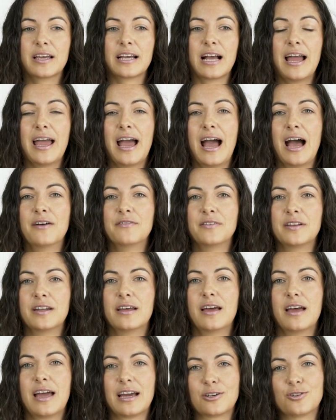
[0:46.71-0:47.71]
I have
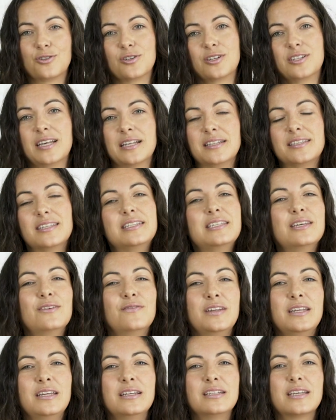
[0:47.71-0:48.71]
an extra
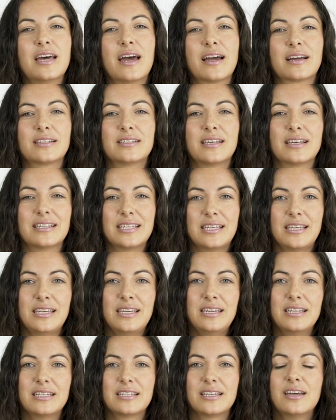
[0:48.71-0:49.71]
sensitivity to excess
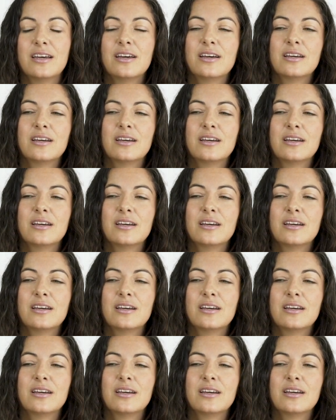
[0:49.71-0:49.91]
heat,